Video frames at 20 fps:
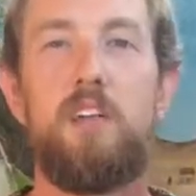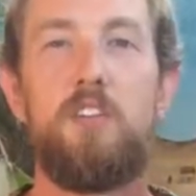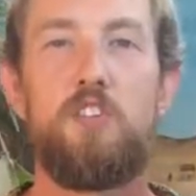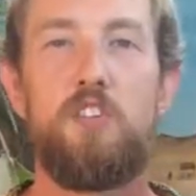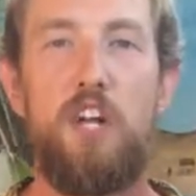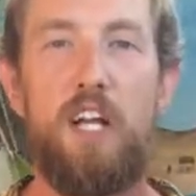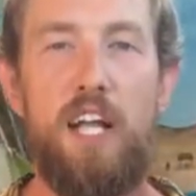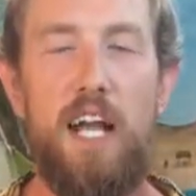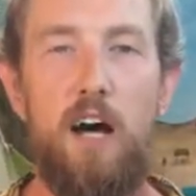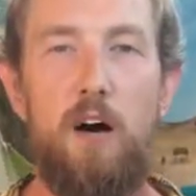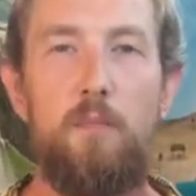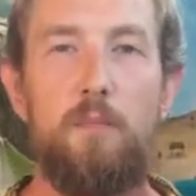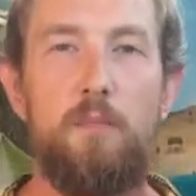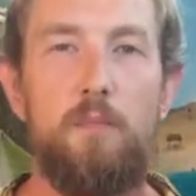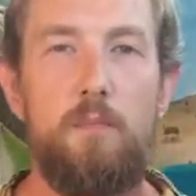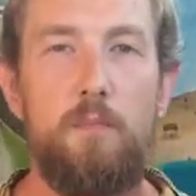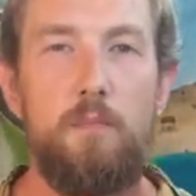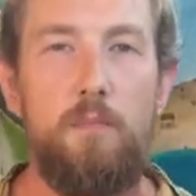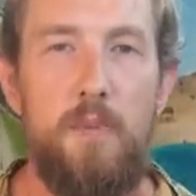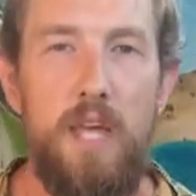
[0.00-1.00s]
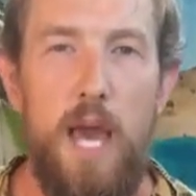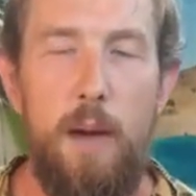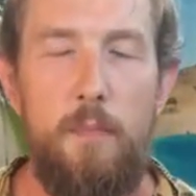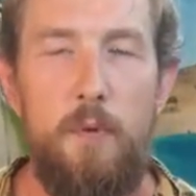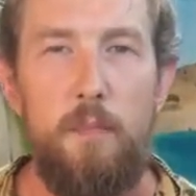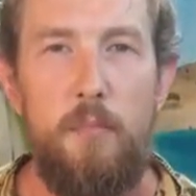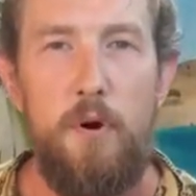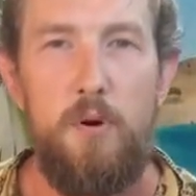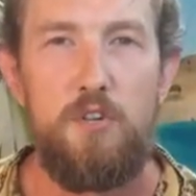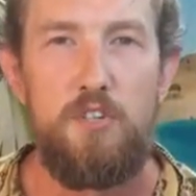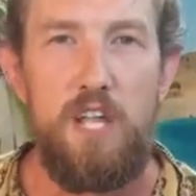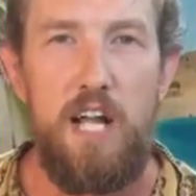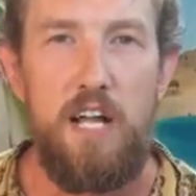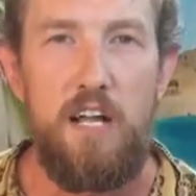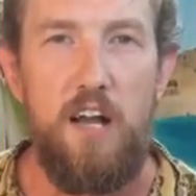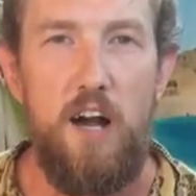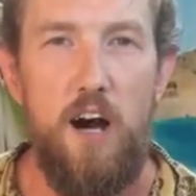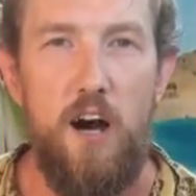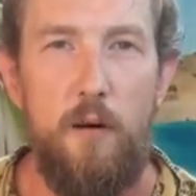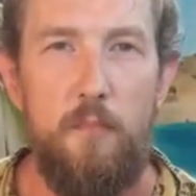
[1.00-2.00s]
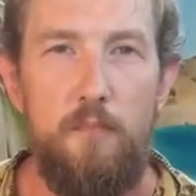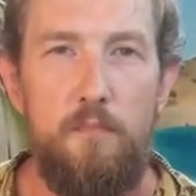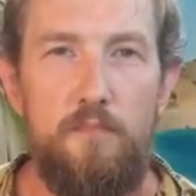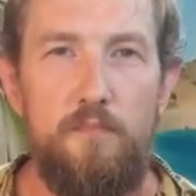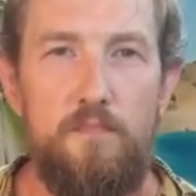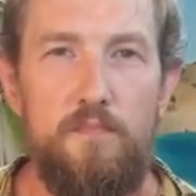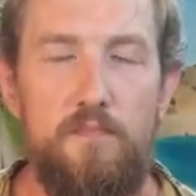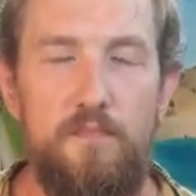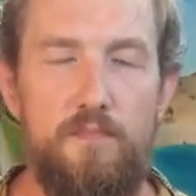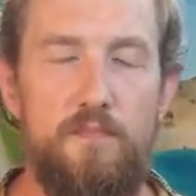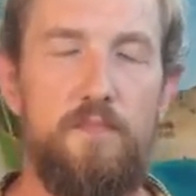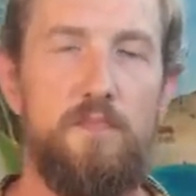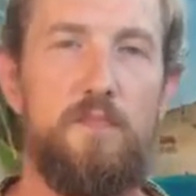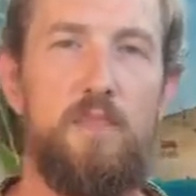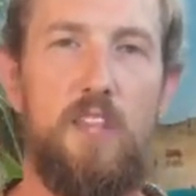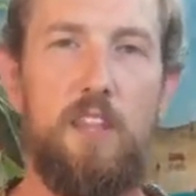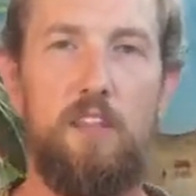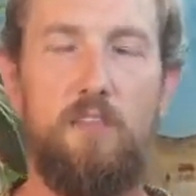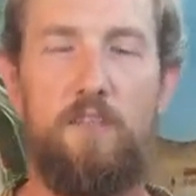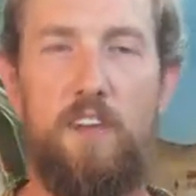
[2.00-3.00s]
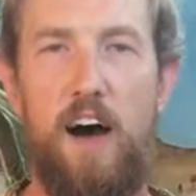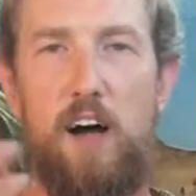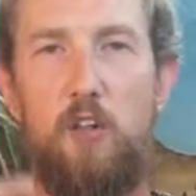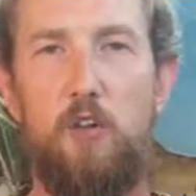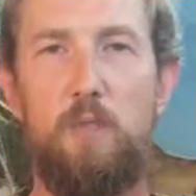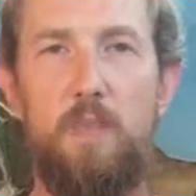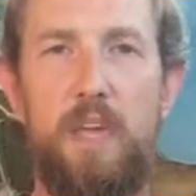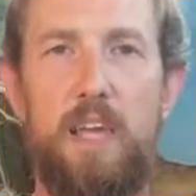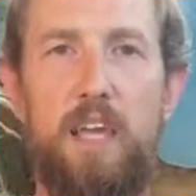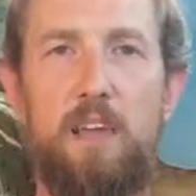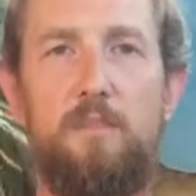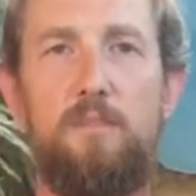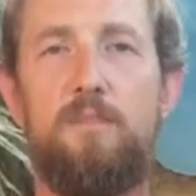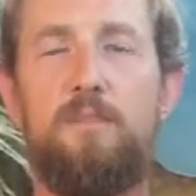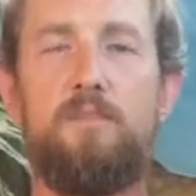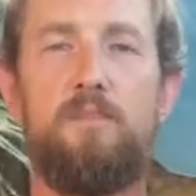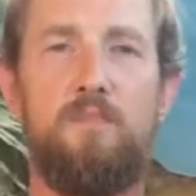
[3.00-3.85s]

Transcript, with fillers: check out campenpose.com. Follow me.